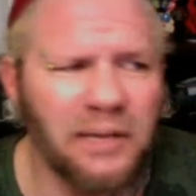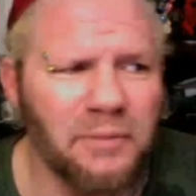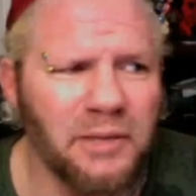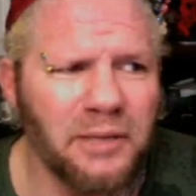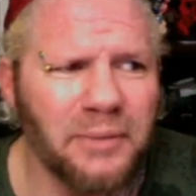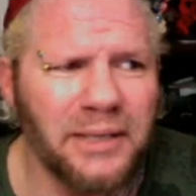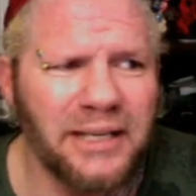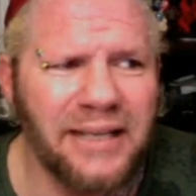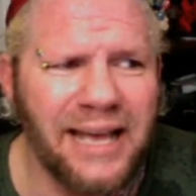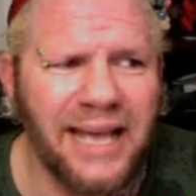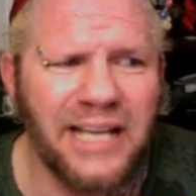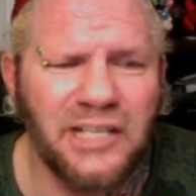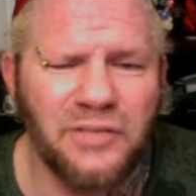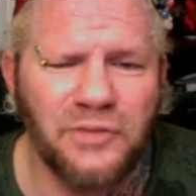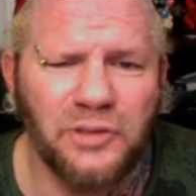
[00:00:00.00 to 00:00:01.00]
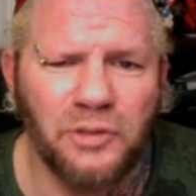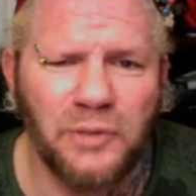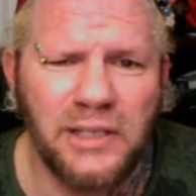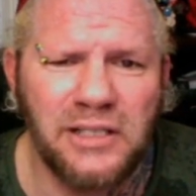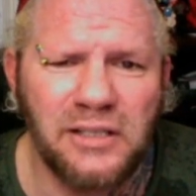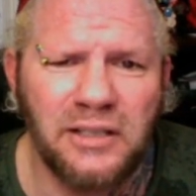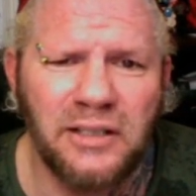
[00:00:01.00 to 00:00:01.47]
I'm going to be in Nashville
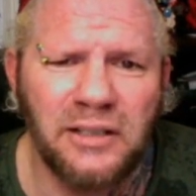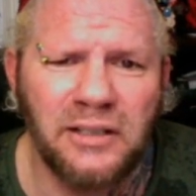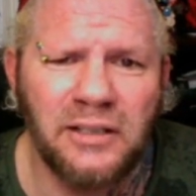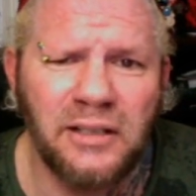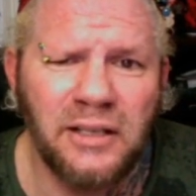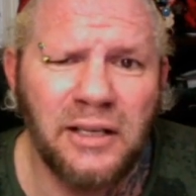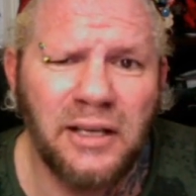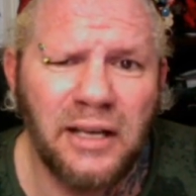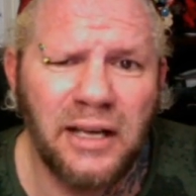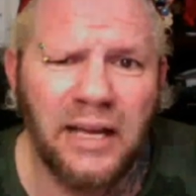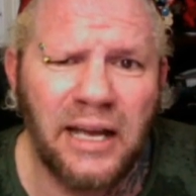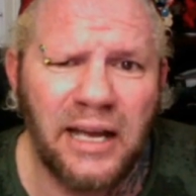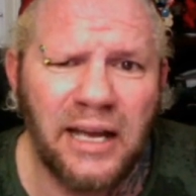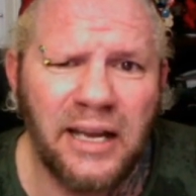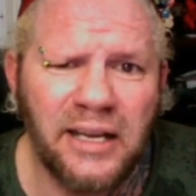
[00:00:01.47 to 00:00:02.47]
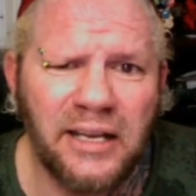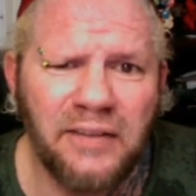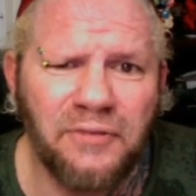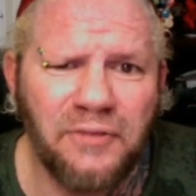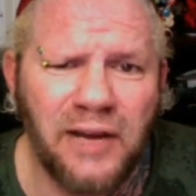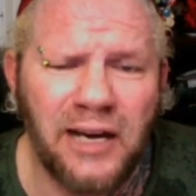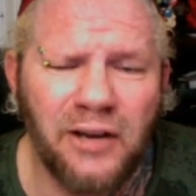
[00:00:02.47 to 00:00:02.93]
wrestling, and the
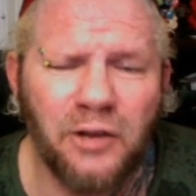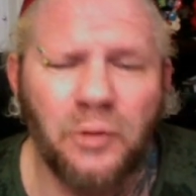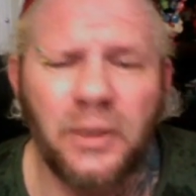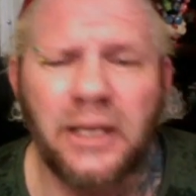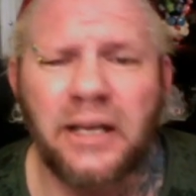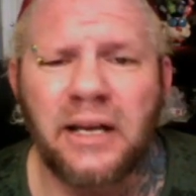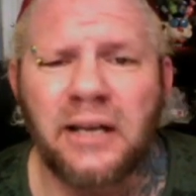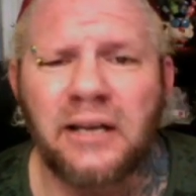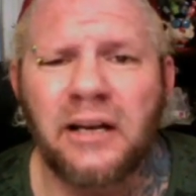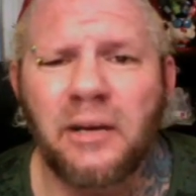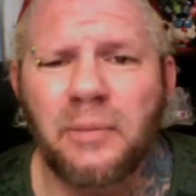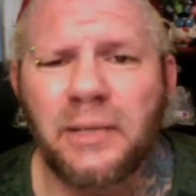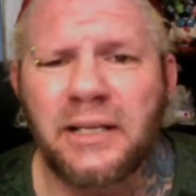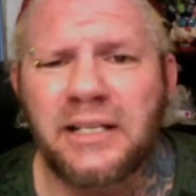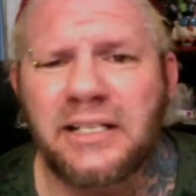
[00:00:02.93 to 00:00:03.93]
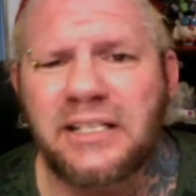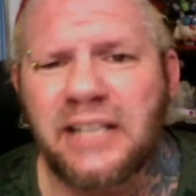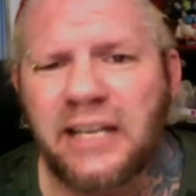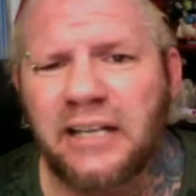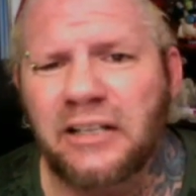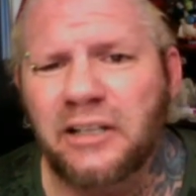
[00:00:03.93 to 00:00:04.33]
following weekend I'll be in St.